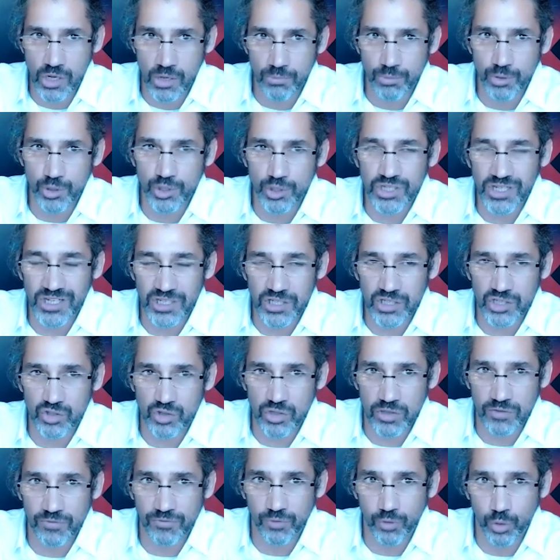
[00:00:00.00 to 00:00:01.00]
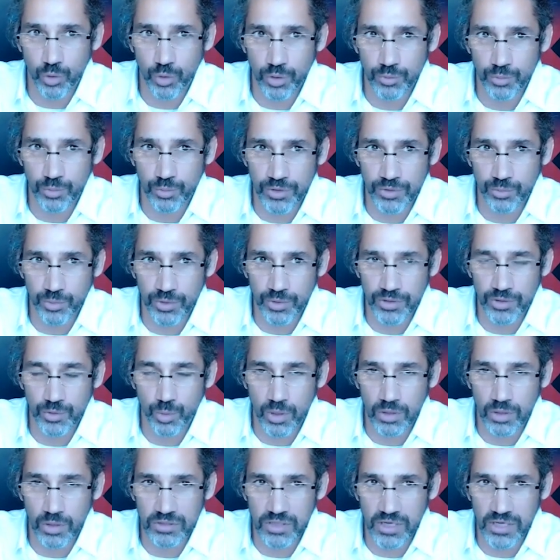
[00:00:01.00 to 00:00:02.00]
the industry forward with the
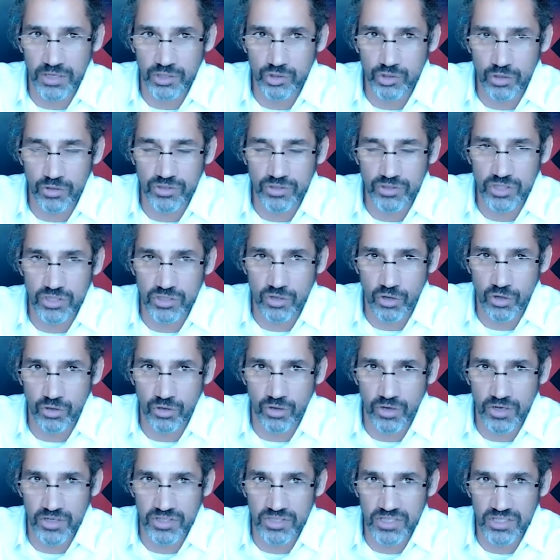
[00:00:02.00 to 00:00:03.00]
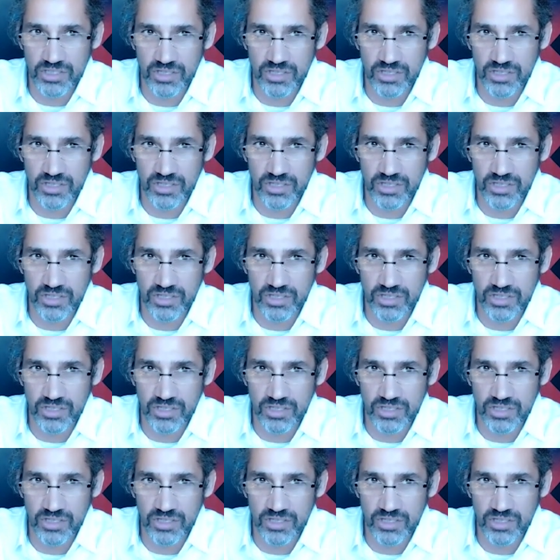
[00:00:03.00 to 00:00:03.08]
World Electrolysis Congress.